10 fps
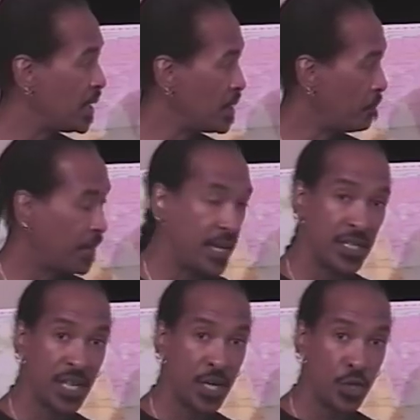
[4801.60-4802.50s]
It
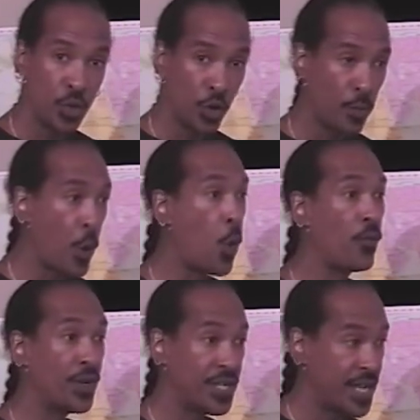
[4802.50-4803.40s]
appears that Europe
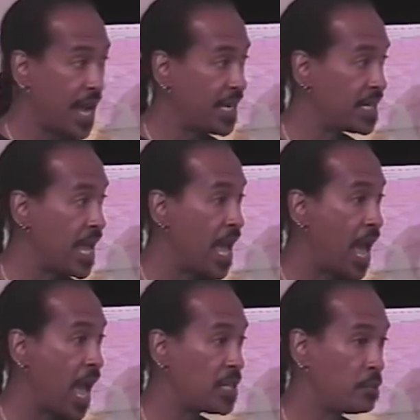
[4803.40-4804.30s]
overnight
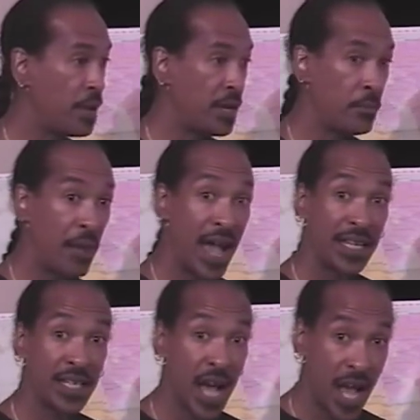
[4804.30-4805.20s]
has been by
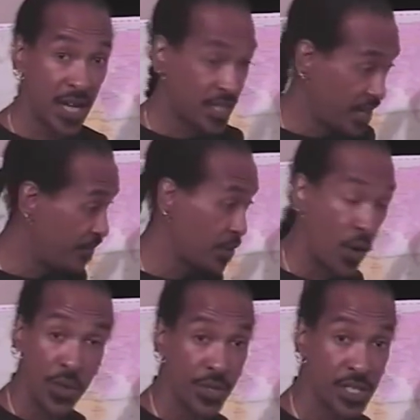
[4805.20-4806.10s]
God given
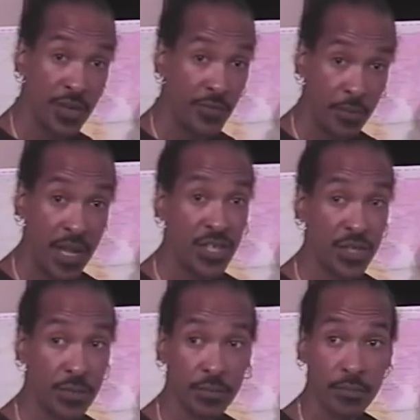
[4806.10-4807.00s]
all this
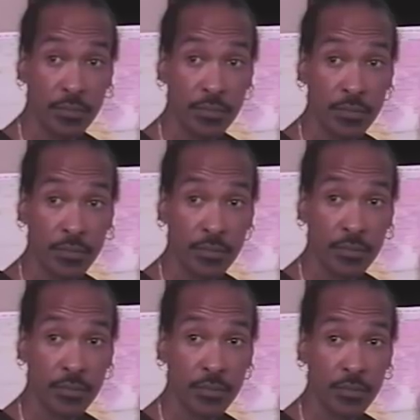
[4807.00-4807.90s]
information.
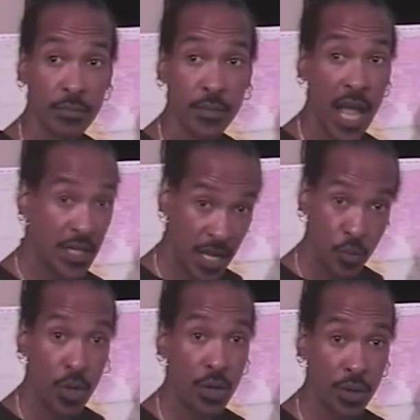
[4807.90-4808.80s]
And they
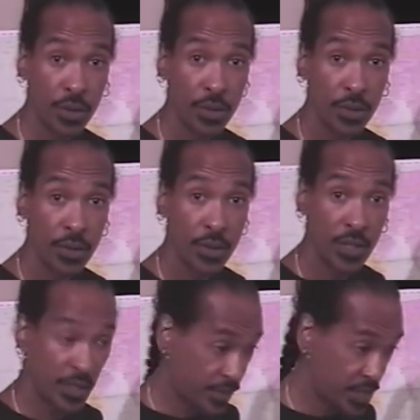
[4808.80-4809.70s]
were
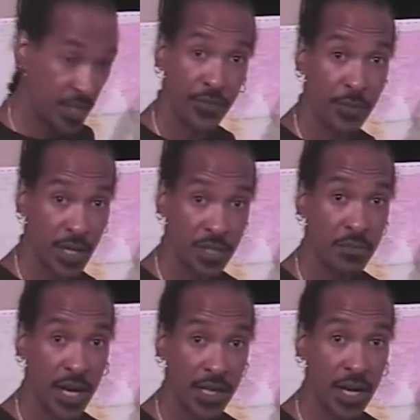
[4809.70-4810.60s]
given this information
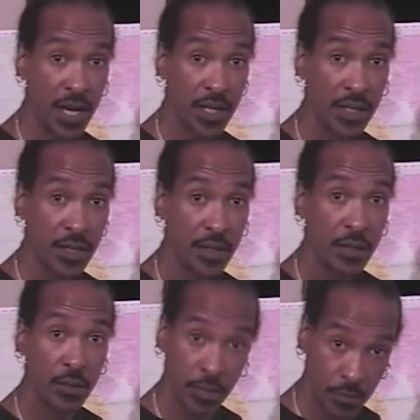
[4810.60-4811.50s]
by God.
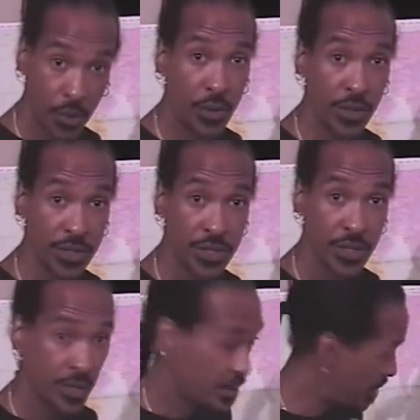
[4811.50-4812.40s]
The Moors
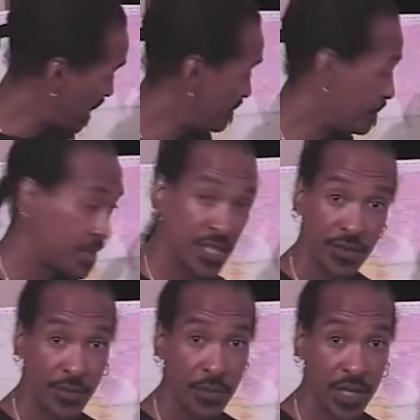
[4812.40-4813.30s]
gave them this
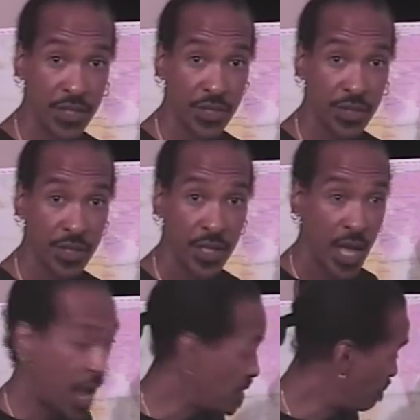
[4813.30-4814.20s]
information.
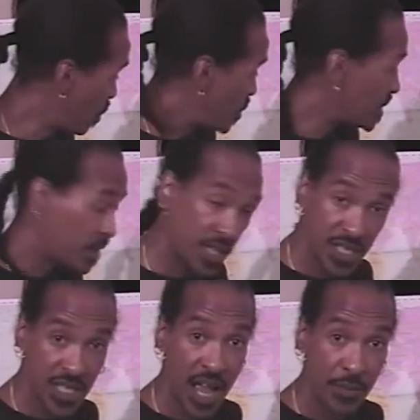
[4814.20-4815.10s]
And the Moors at
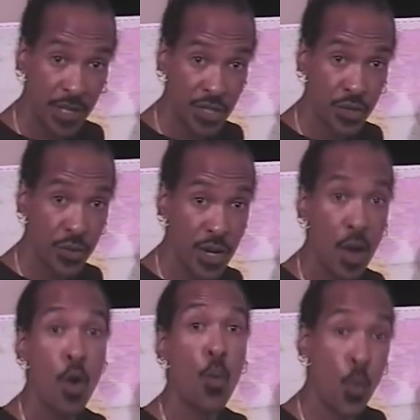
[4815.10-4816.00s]
this time in history
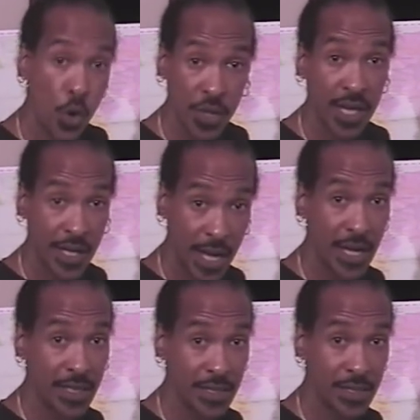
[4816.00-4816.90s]
were their
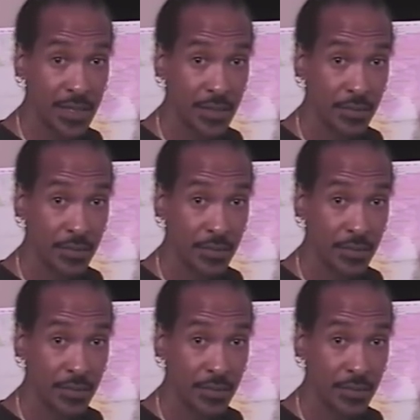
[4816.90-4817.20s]
gods.